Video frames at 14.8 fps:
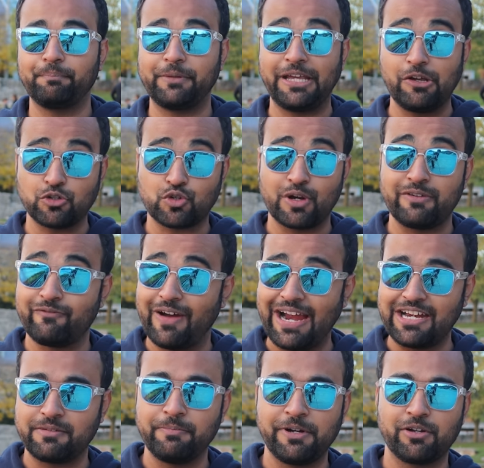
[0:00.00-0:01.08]
they used to
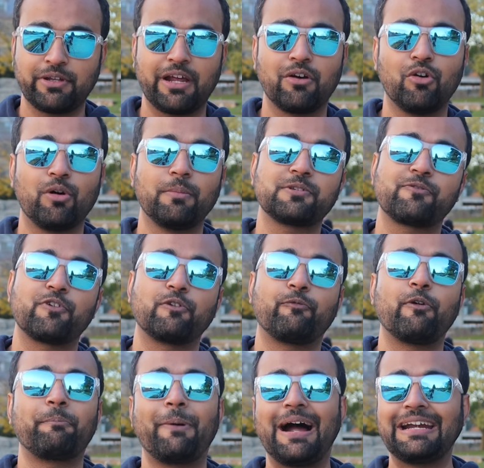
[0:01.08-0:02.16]
invite me to their homes for
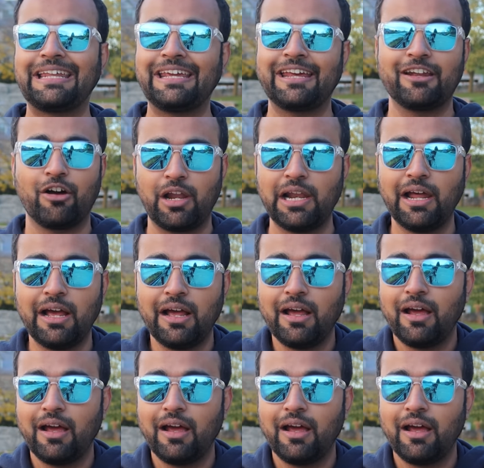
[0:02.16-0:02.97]
partying and all.